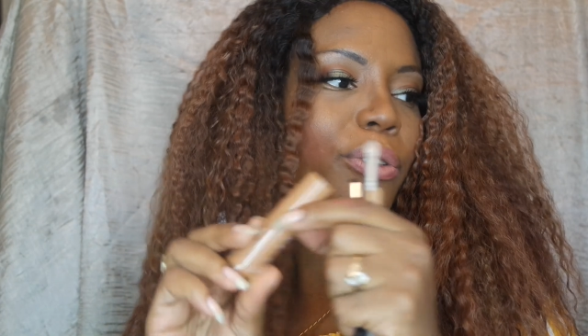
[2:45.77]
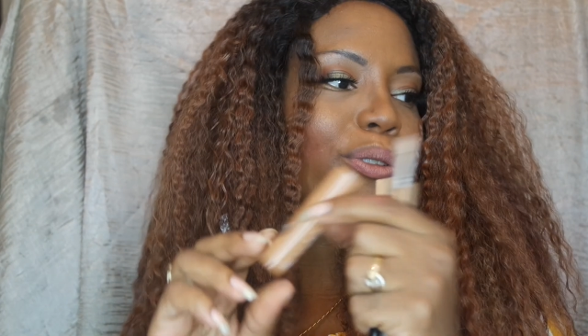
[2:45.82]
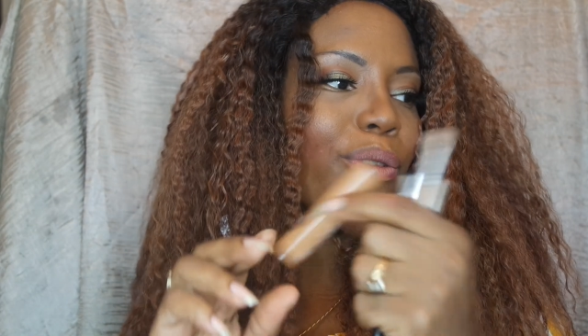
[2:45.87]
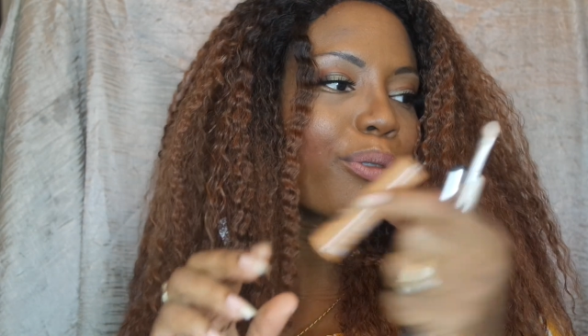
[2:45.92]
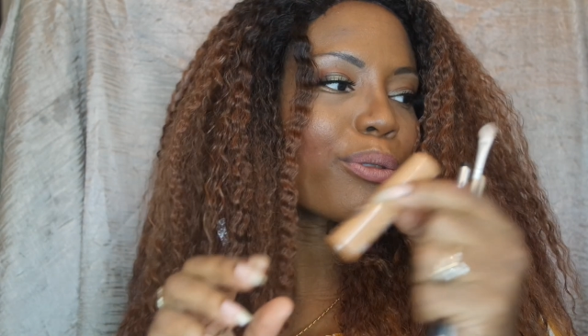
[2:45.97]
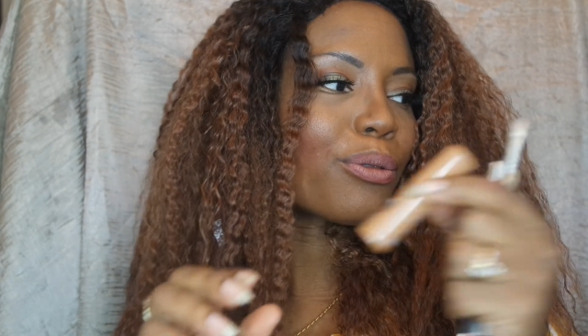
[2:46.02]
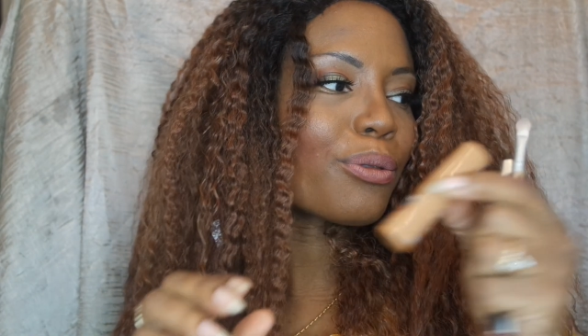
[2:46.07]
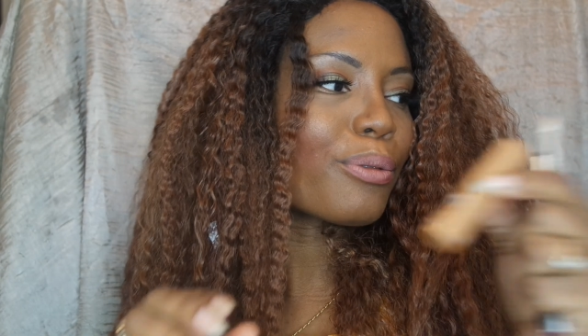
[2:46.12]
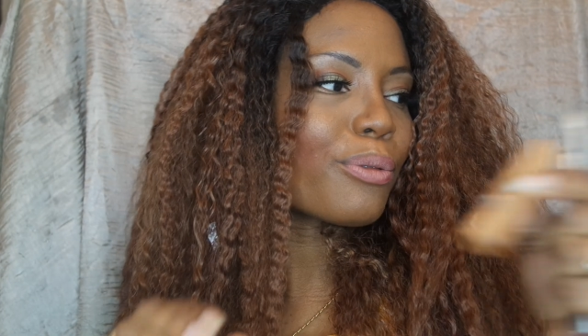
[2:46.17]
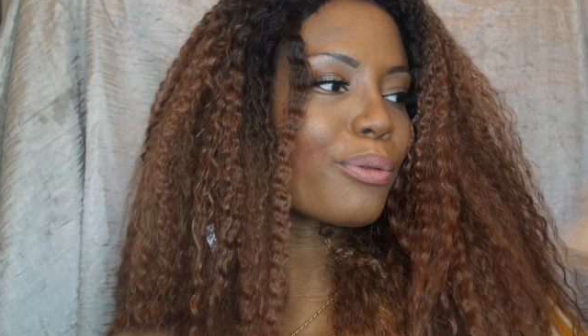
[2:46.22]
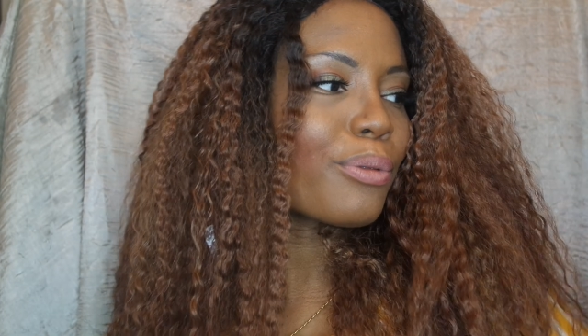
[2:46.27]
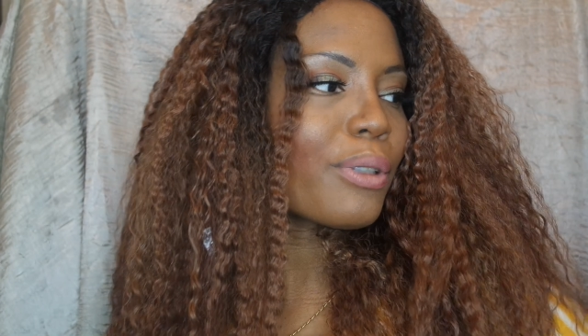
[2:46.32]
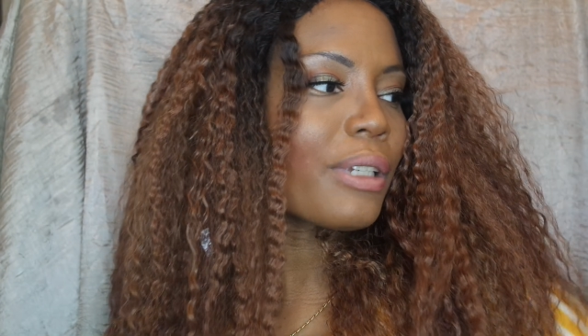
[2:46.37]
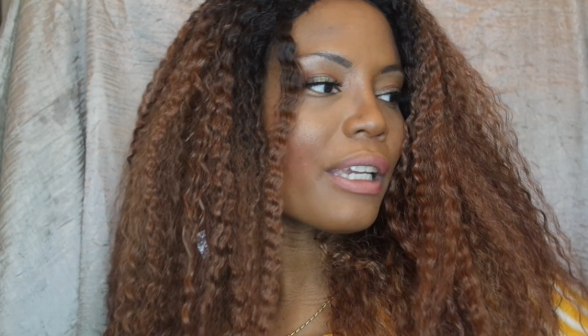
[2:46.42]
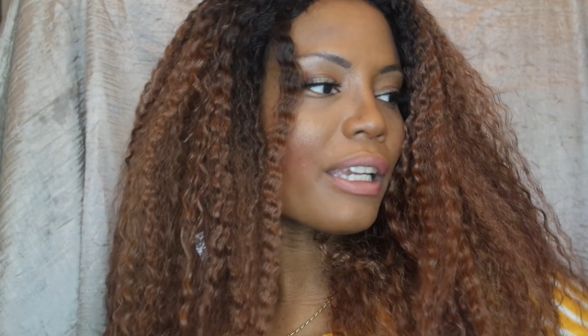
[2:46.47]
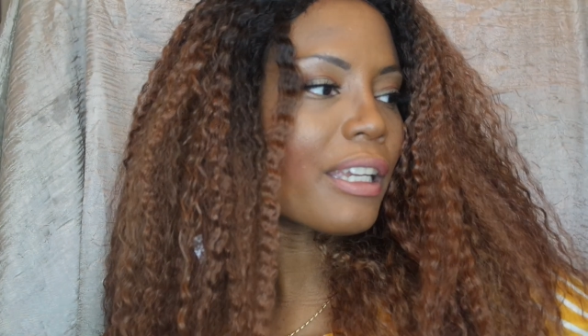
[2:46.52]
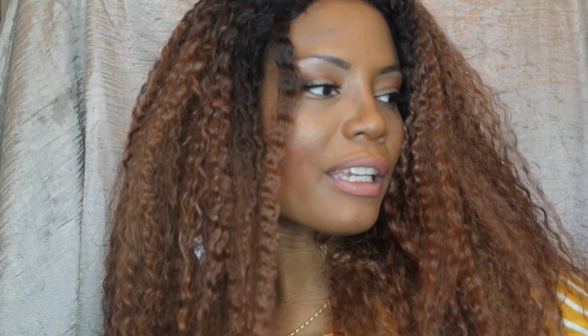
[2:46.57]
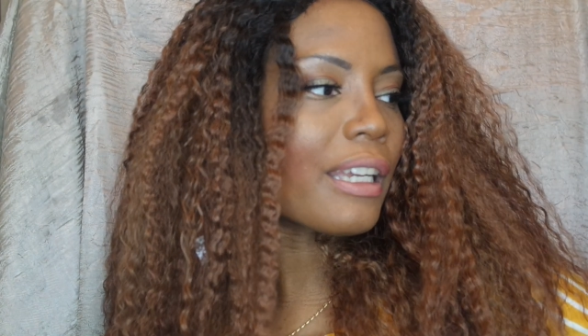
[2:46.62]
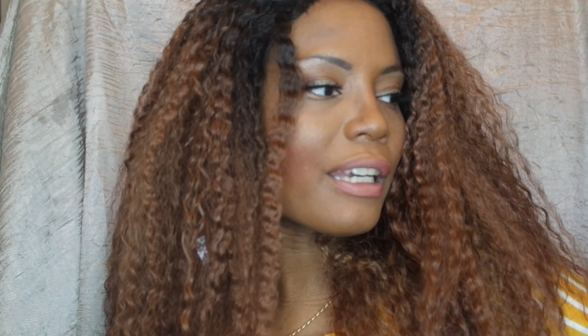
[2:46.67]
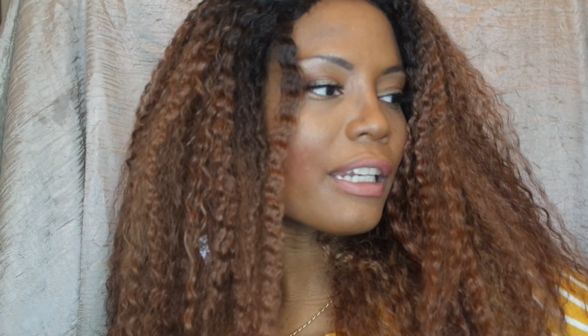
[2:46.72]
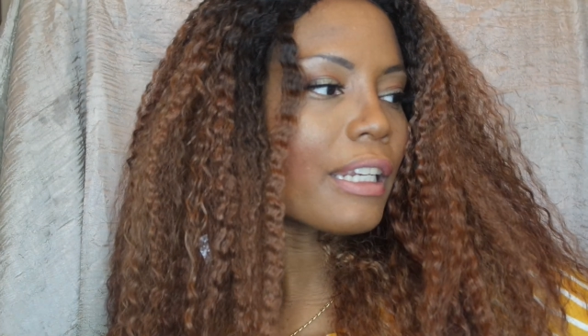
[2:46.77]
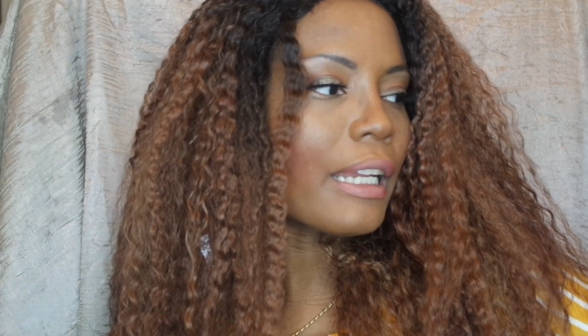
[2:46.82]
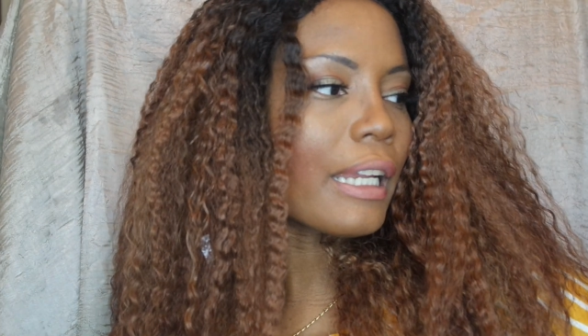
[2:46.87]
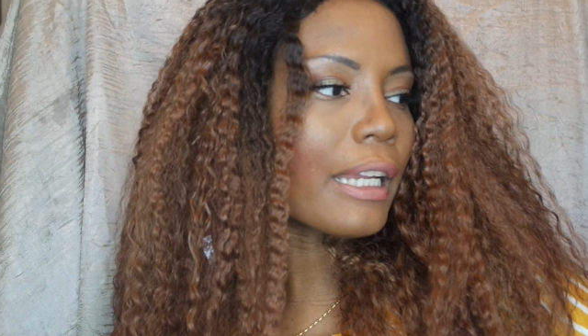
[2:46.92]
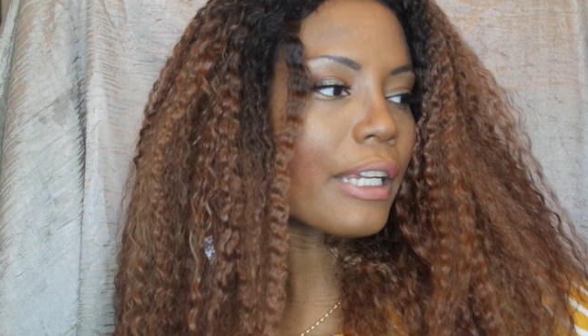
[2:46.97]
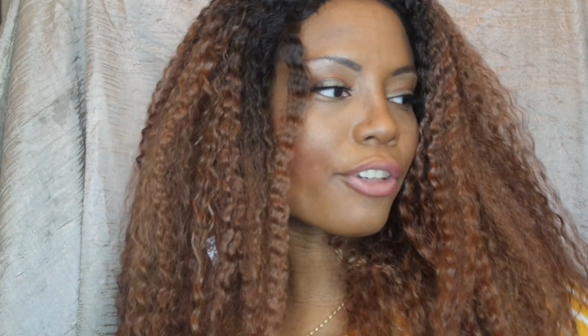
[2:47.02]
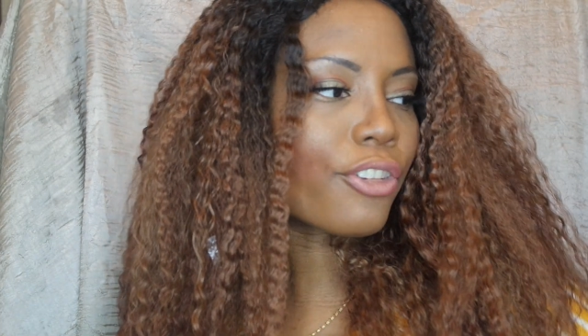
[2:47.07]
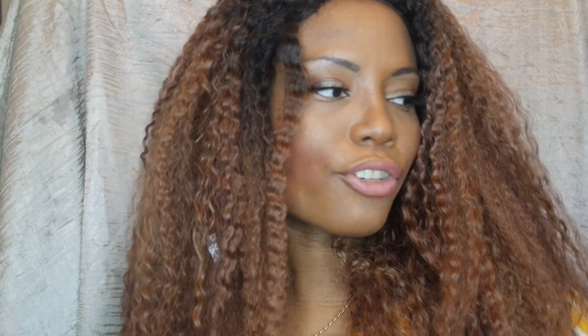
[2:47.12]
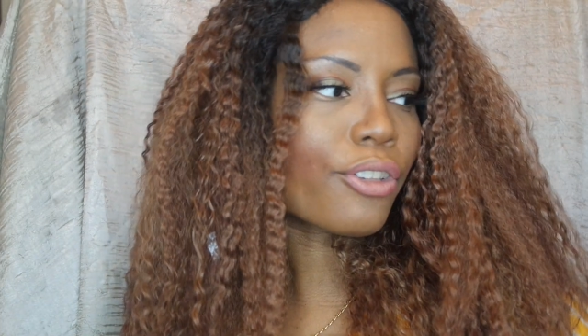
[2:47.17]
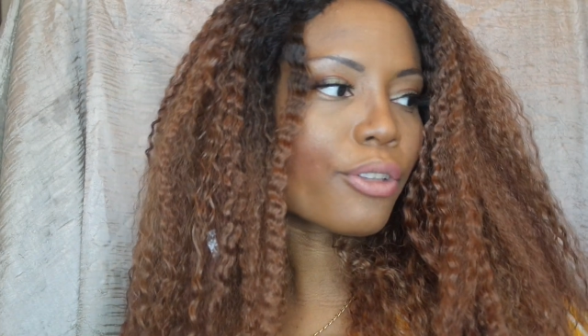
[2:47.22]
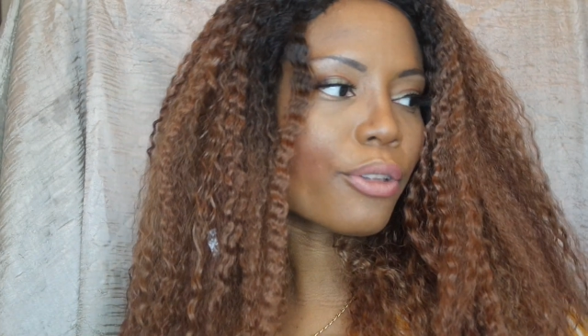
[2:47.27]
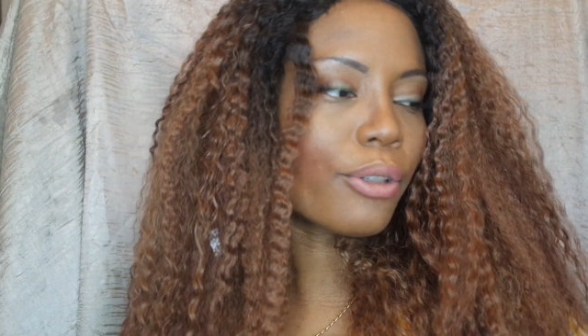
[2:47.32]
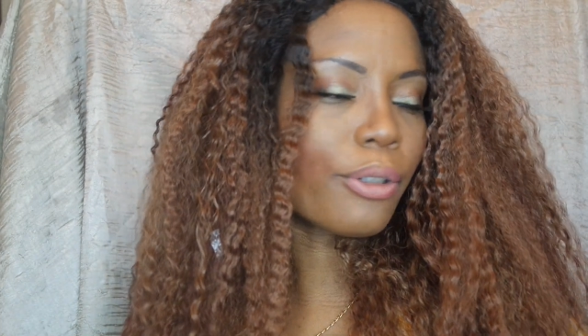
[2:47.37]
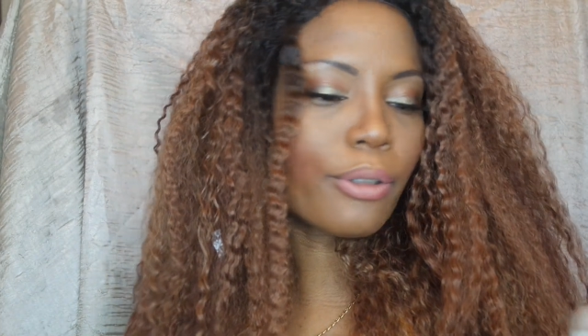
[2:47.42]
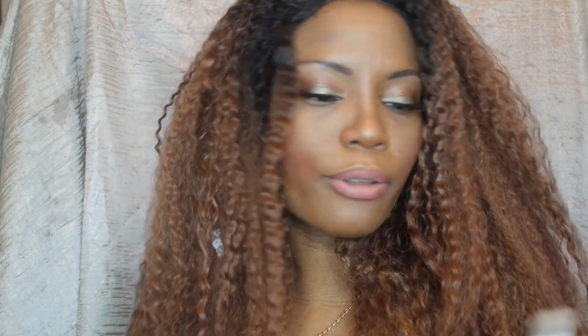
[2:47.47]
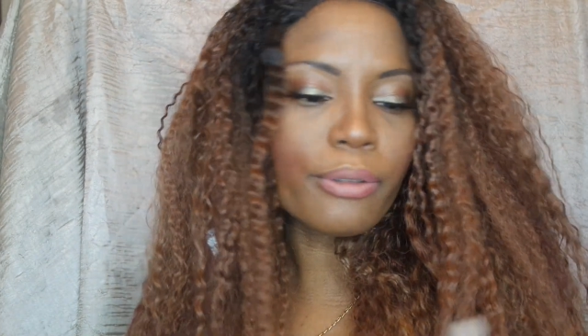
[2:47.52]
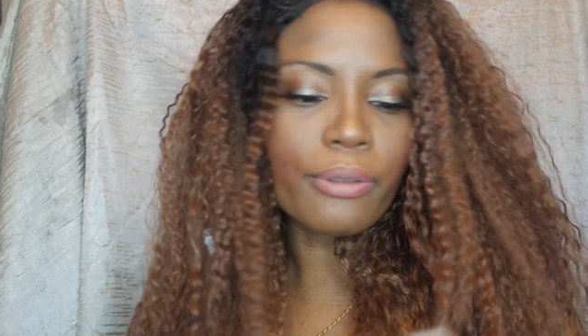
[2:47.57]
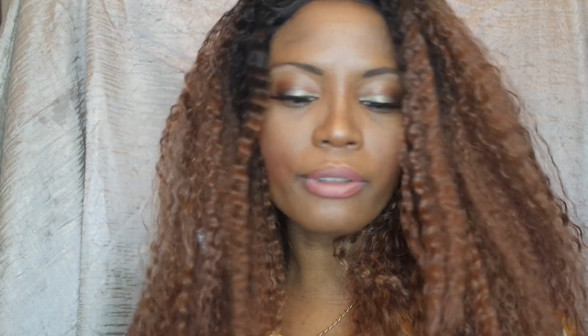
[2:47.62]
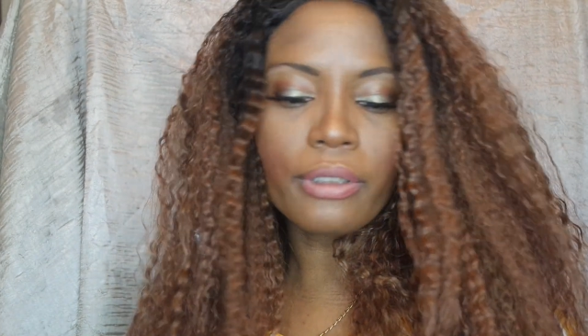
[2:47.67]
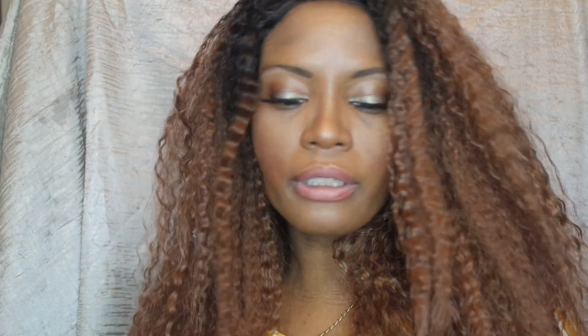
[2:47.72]
okay, kind of ashy
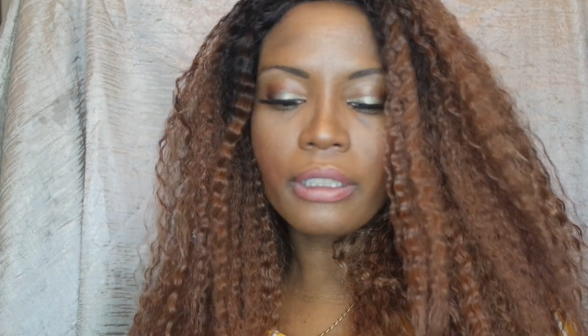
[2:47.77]
though.